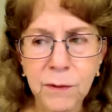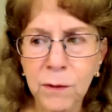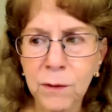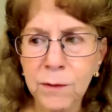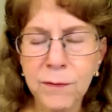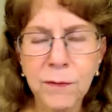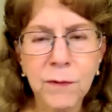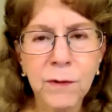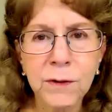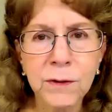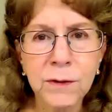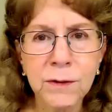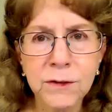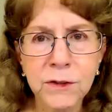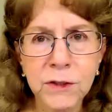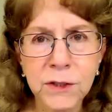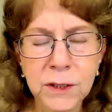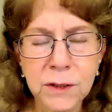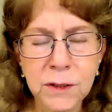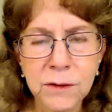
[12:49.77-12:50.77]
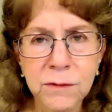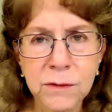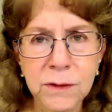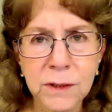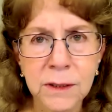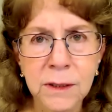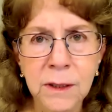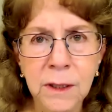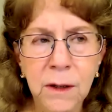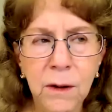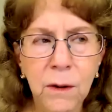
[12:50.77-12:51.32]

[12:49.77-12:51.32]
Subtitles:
or for your children